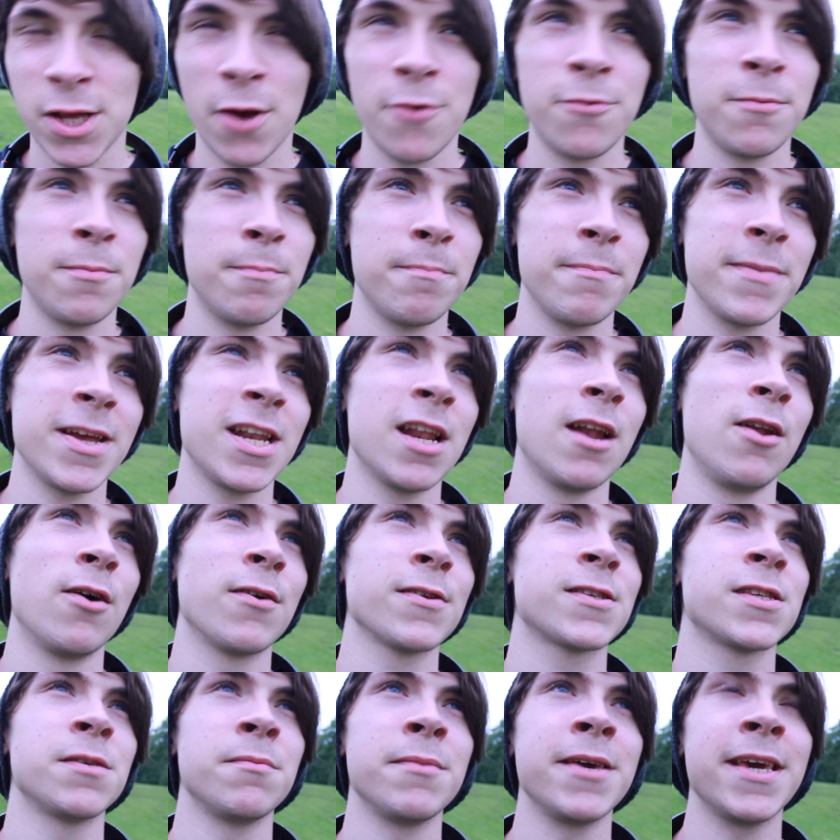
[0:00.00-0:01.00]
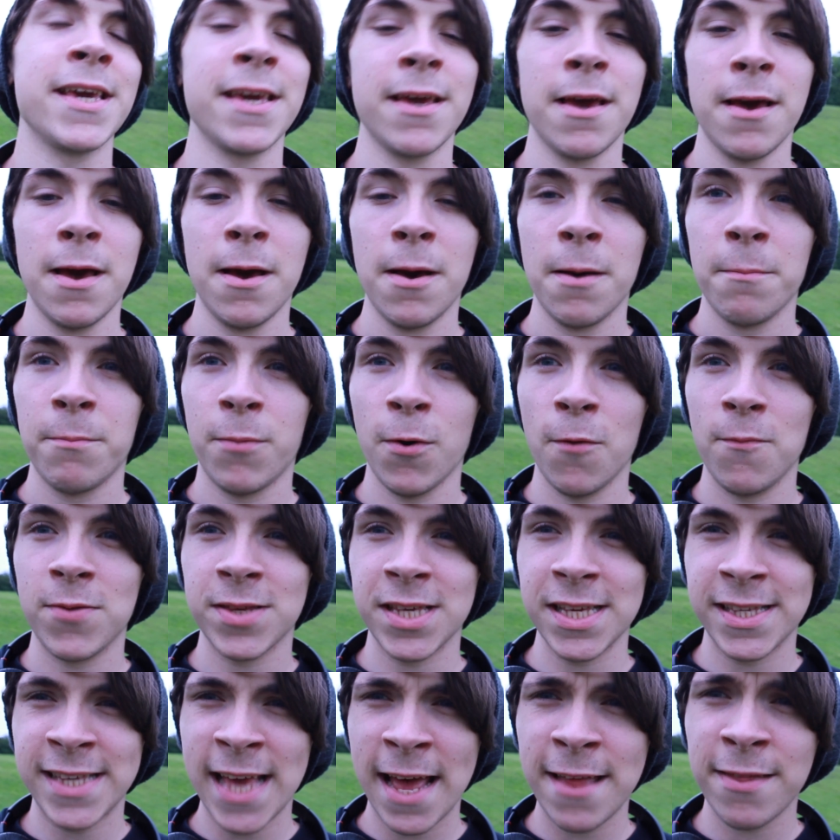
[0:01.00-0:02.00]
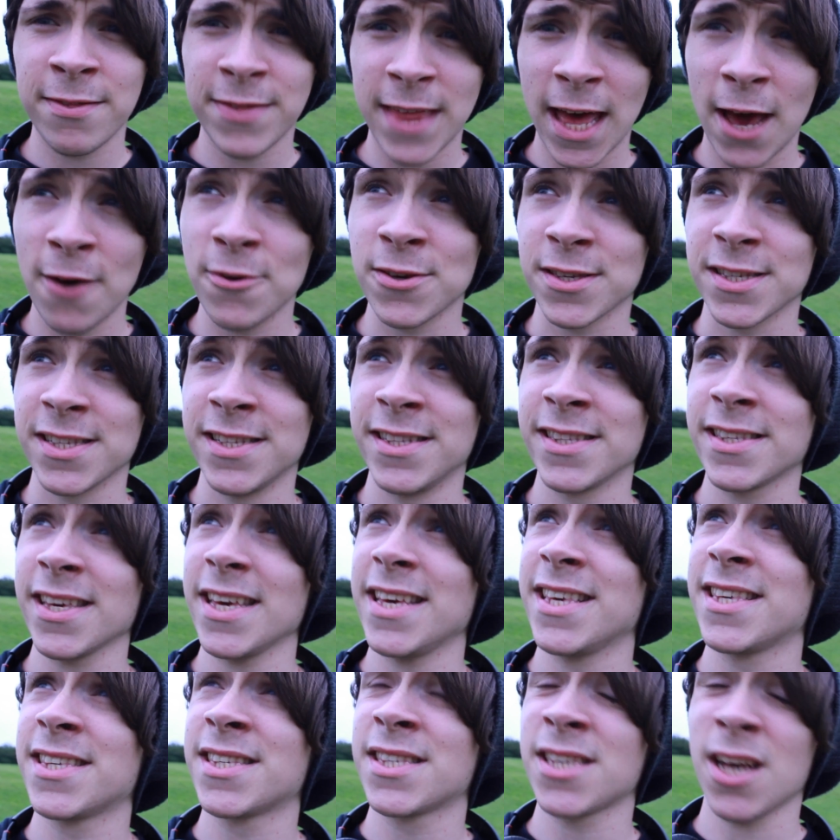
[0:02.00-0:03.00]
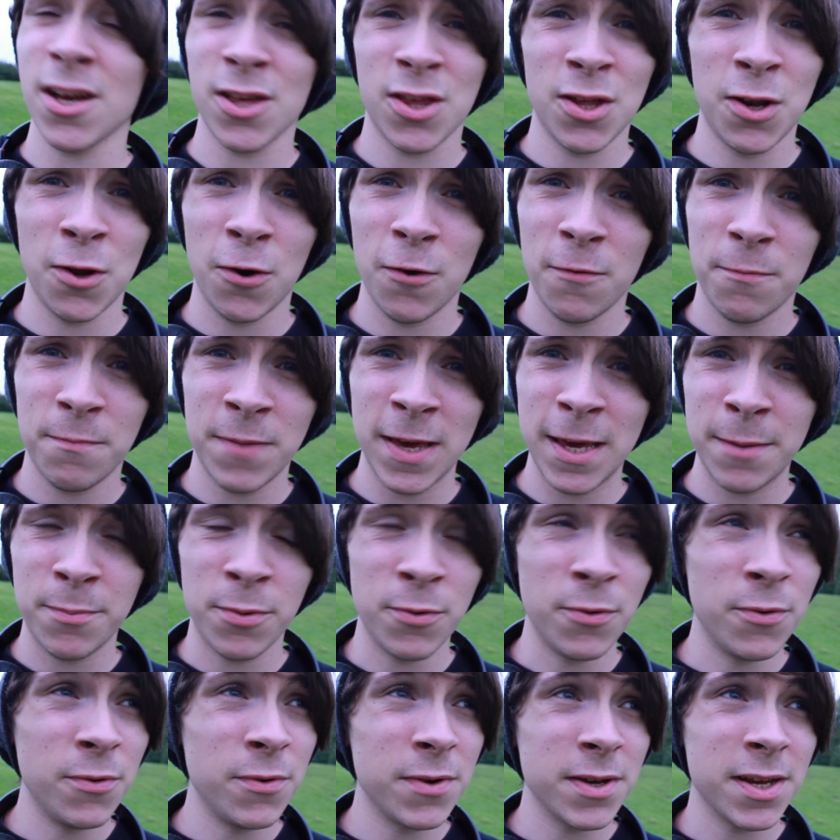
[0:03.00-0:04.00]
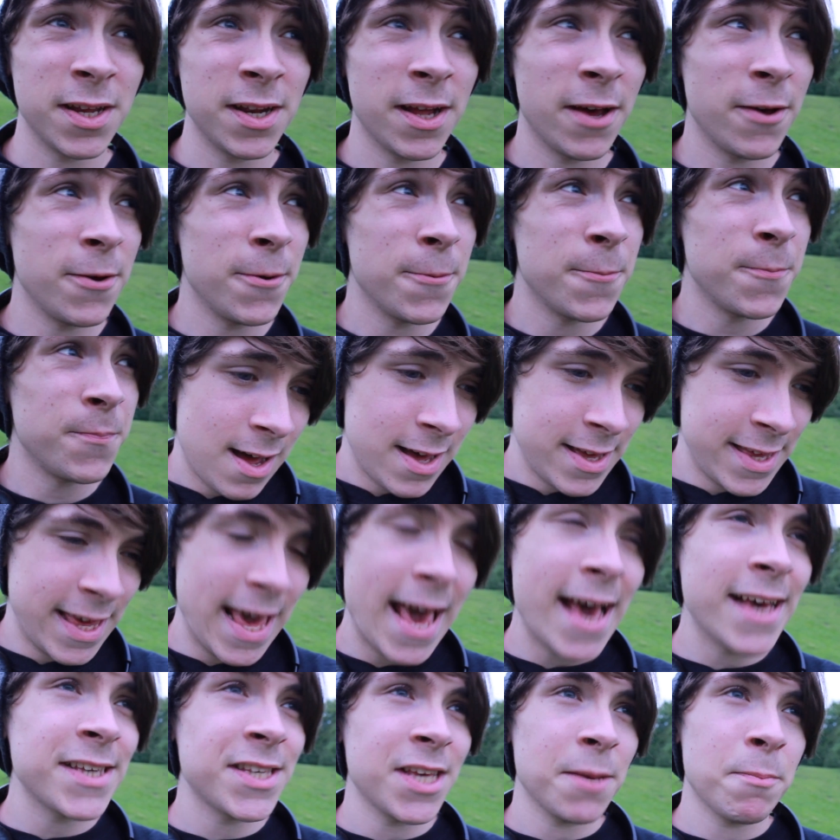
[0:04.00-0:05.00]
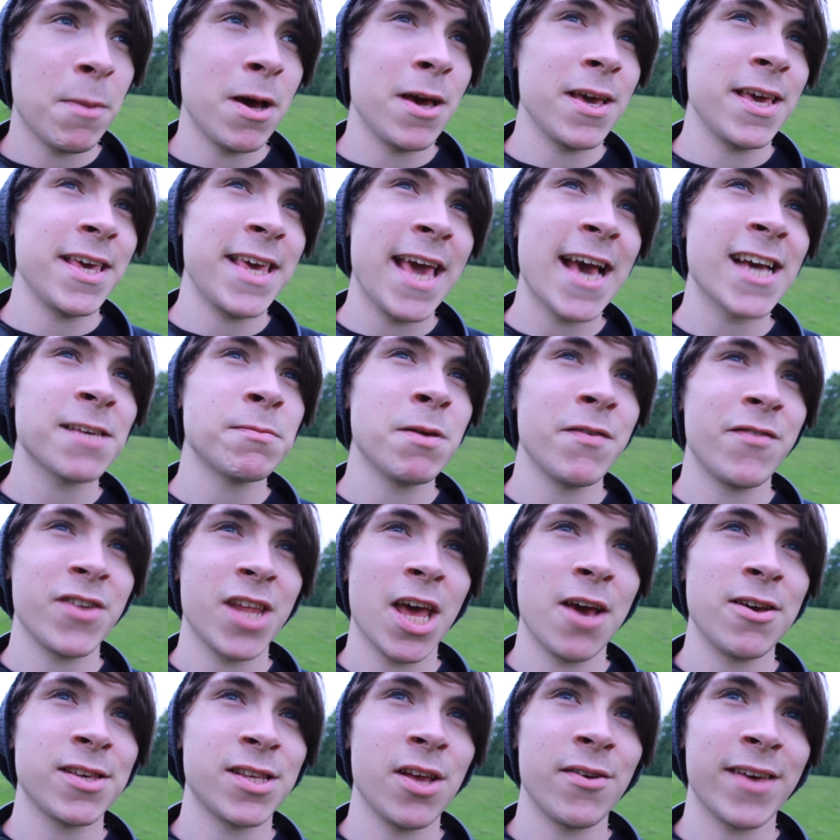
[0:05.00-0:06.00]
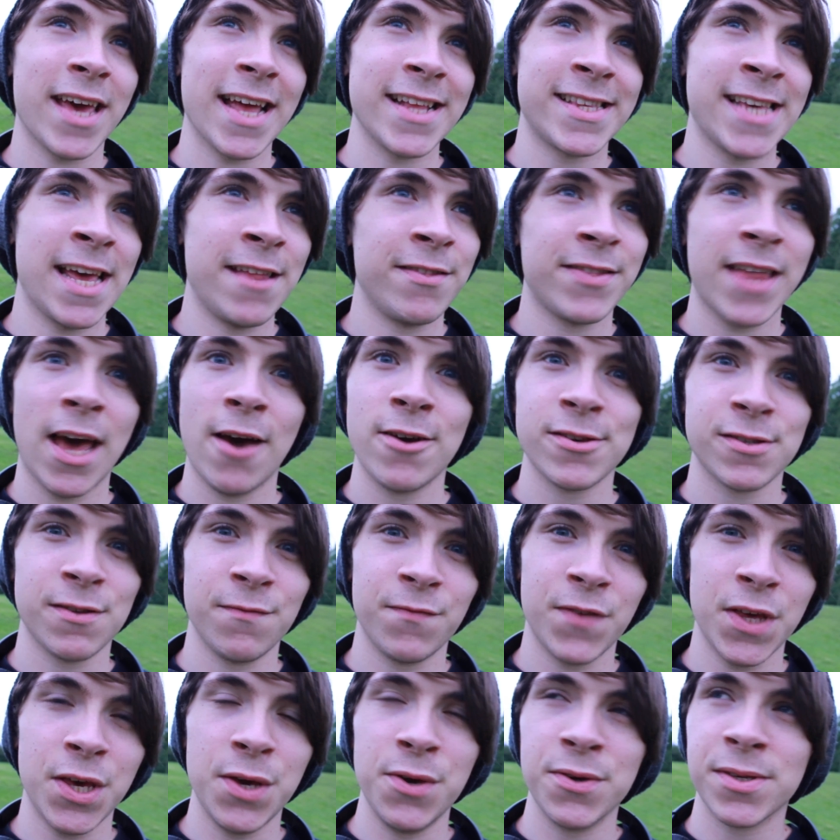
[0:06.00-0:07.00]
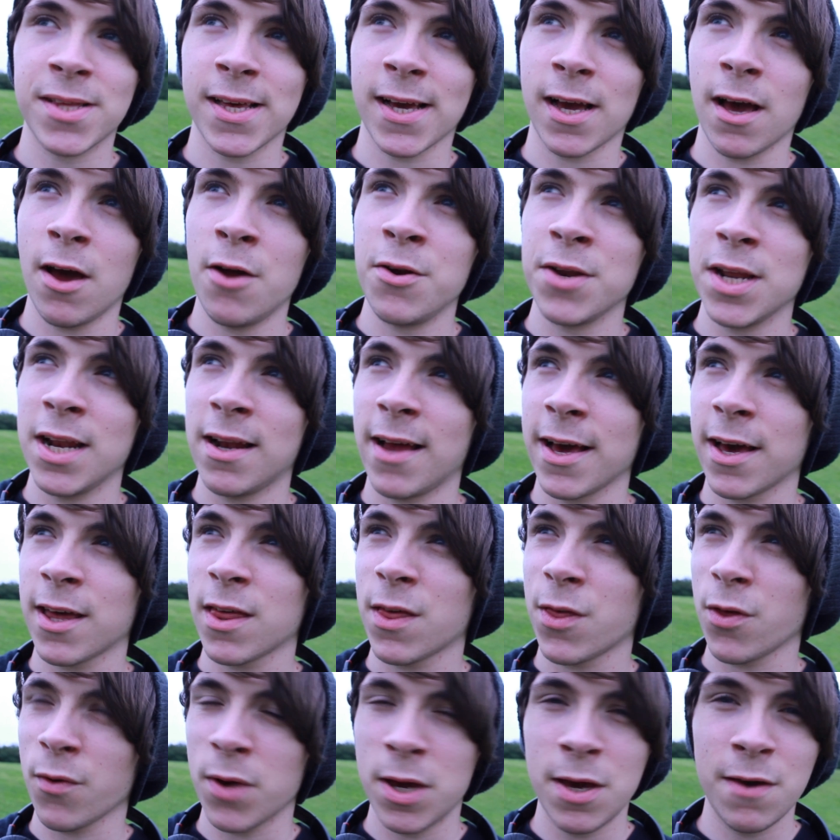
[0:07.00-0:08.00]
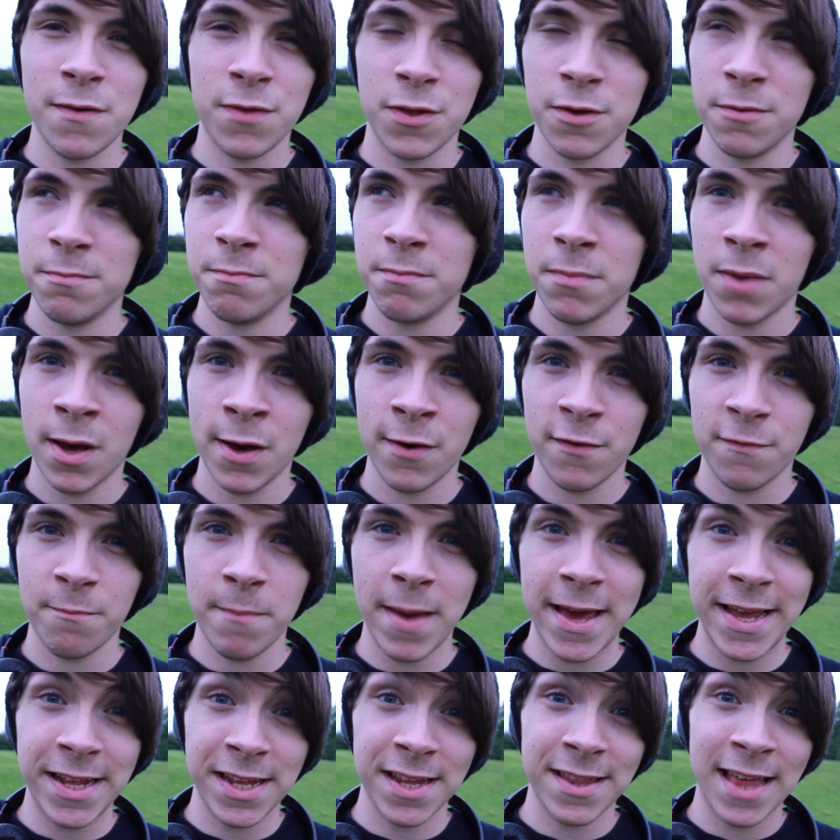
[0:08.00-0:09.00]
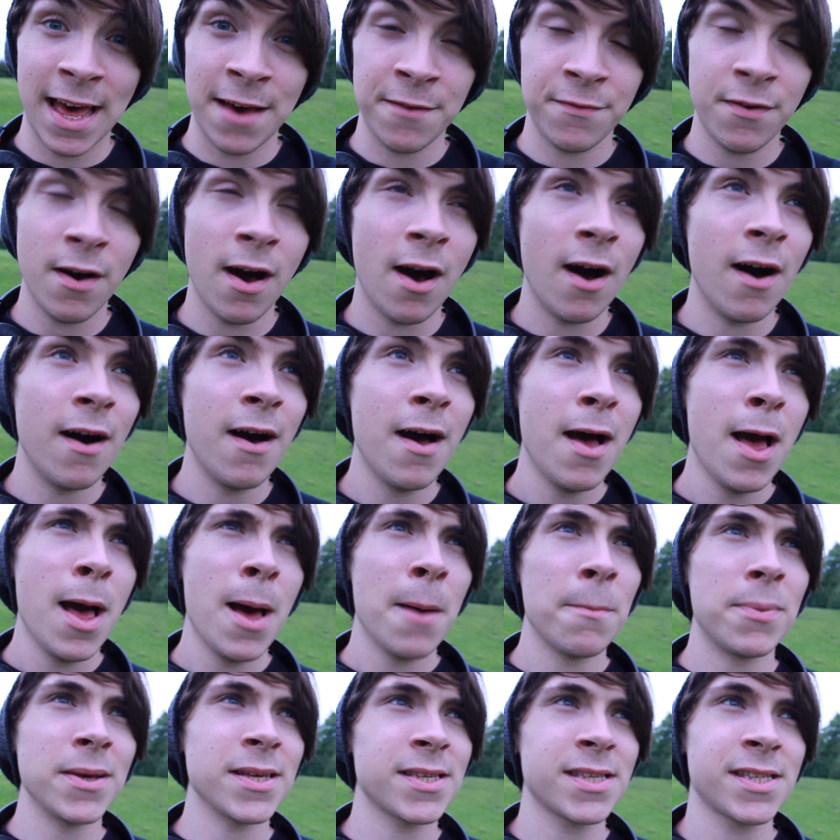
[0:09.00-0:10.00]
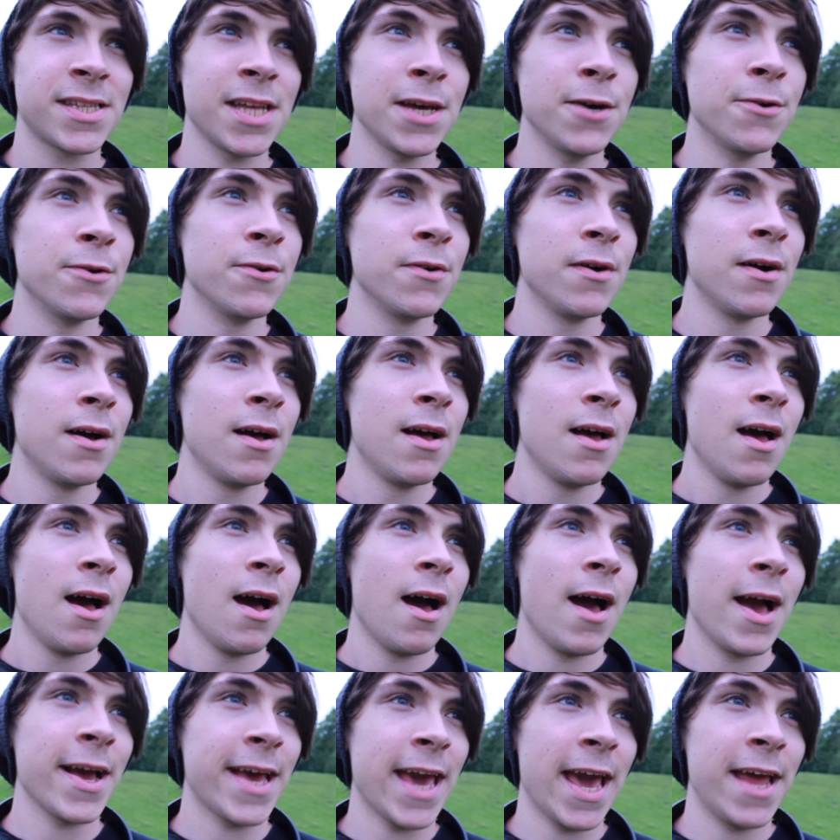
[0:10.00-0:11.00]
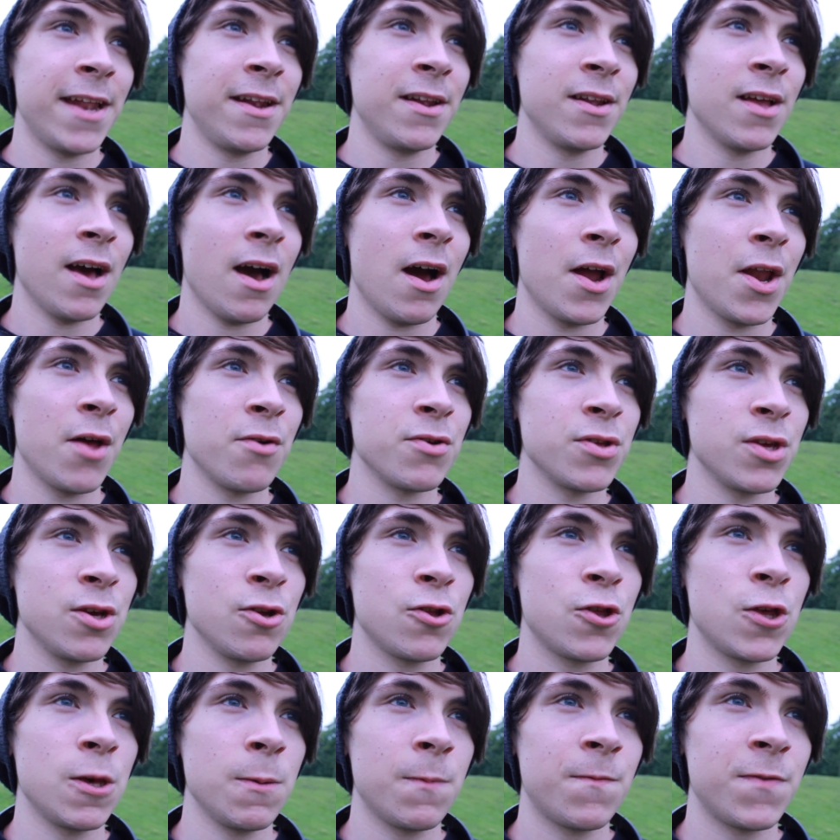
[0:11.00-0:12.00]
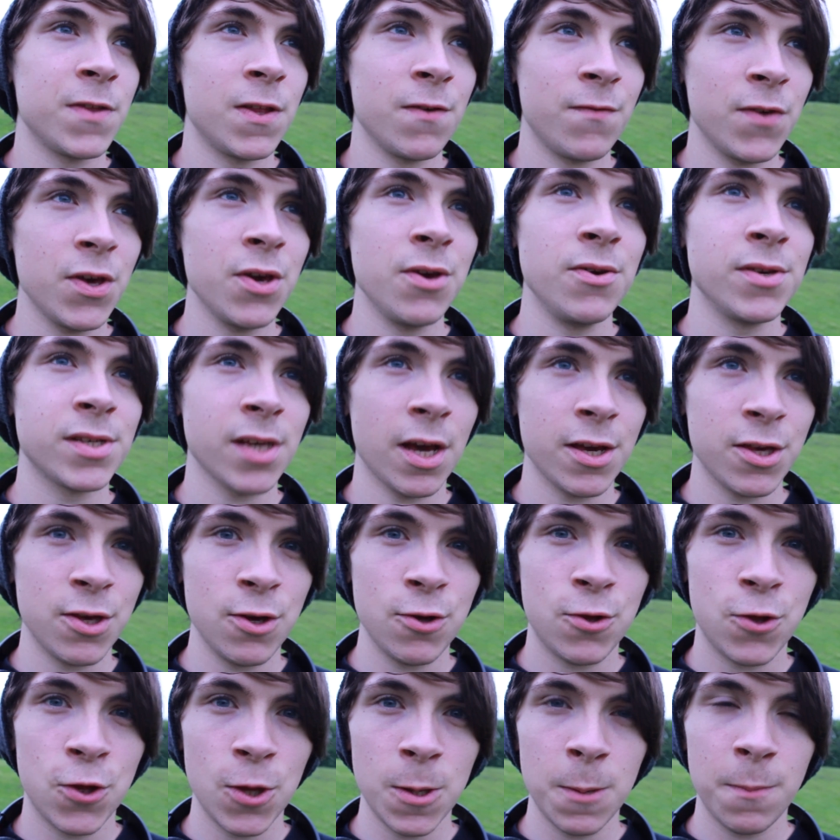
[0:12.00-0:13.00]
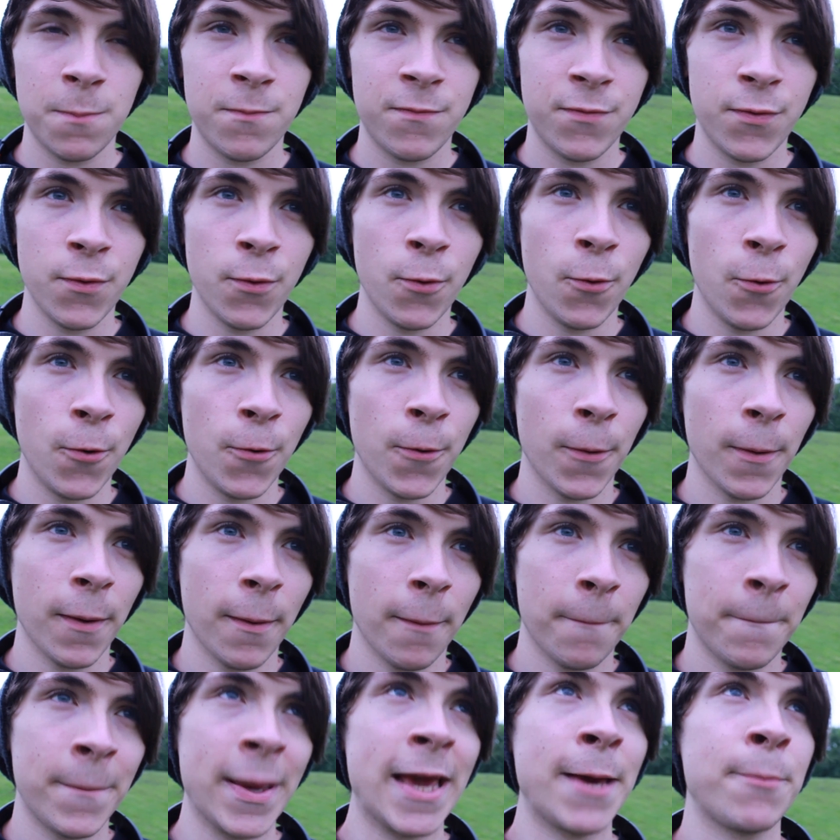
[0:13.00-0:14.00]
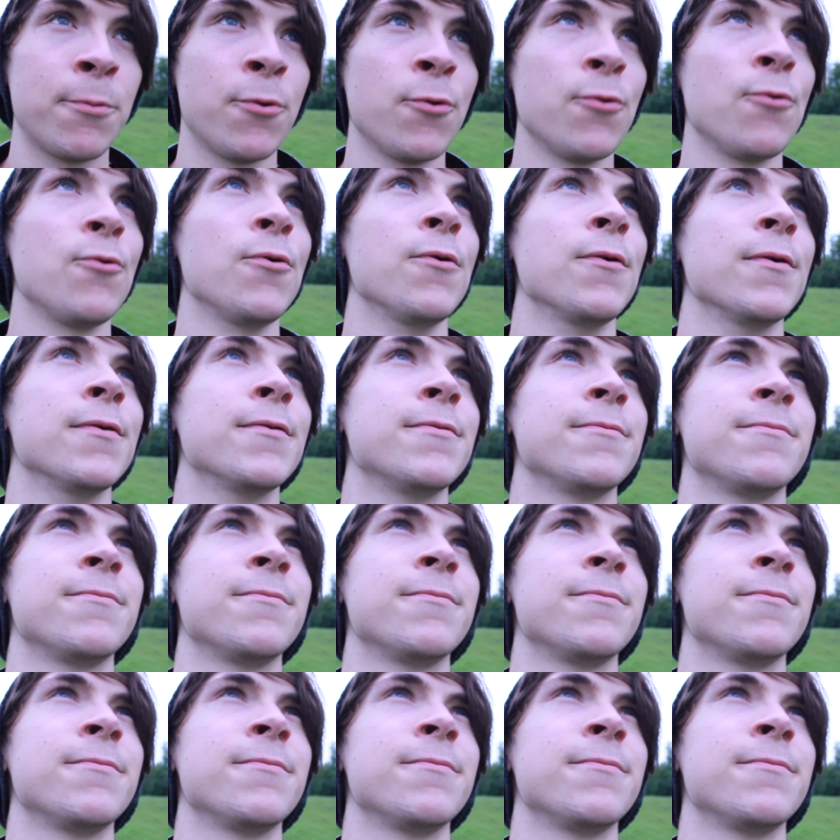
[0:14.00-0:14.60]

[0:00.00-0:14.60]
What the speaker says: don't mean a lot to me, but obviously 10,000 is such a lot of people, you know. Yes, my videos don't get 10,000 views, like only like 3 of them have made it that far. But still, again, I don't YouTube for the views, I YouTube for people,